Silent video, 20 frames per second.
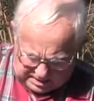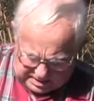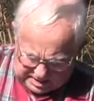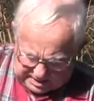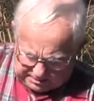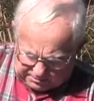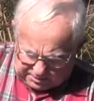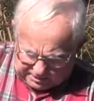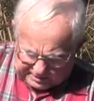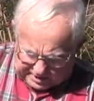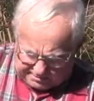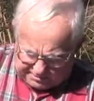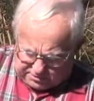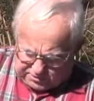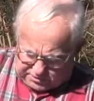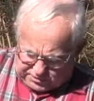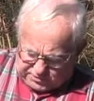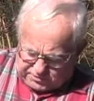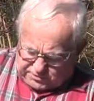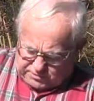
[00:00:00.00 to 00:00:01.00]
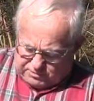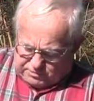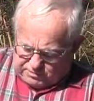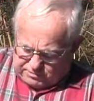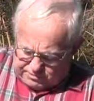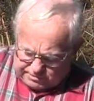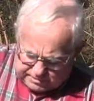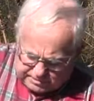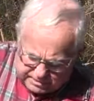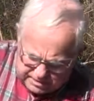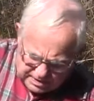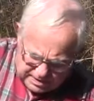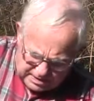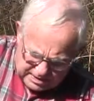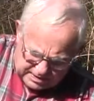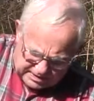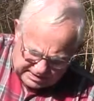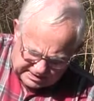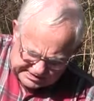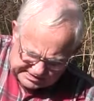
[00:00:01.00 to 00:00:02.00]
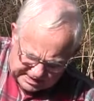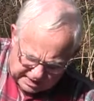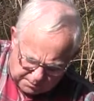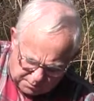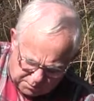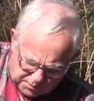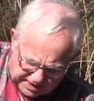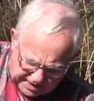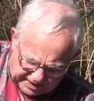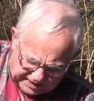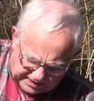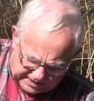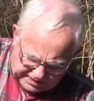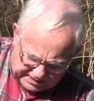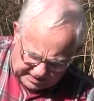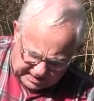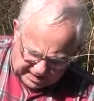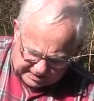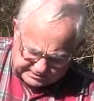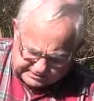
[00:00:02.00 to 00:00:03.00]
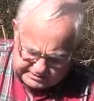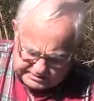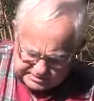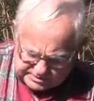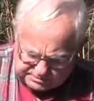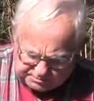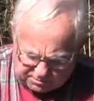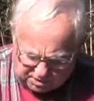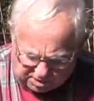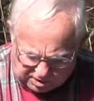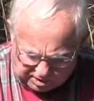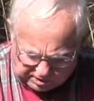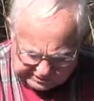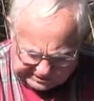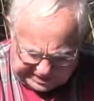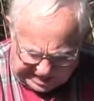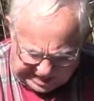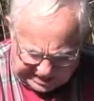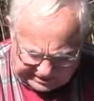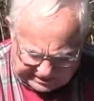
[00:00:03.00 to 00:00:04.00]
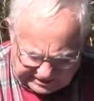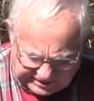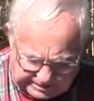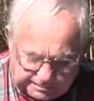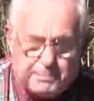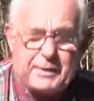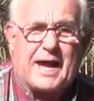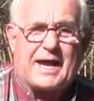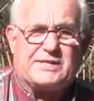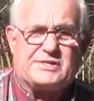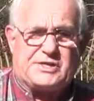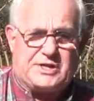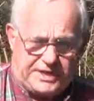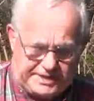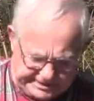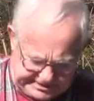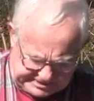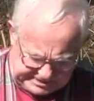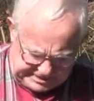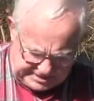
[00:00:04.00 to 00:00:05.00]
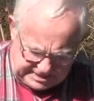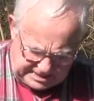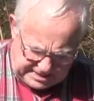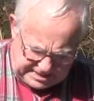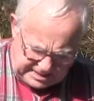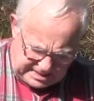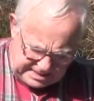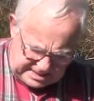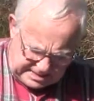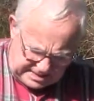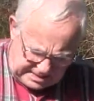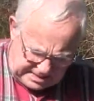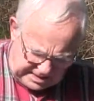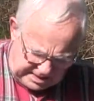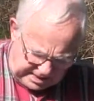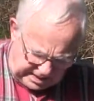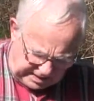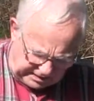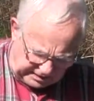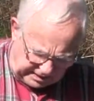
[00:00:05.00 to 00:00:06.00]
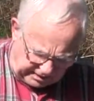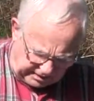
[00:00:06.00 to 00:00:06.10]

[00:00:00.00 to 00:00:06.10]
And what I'm going to do, the same way, they got small tiny little black seeds, and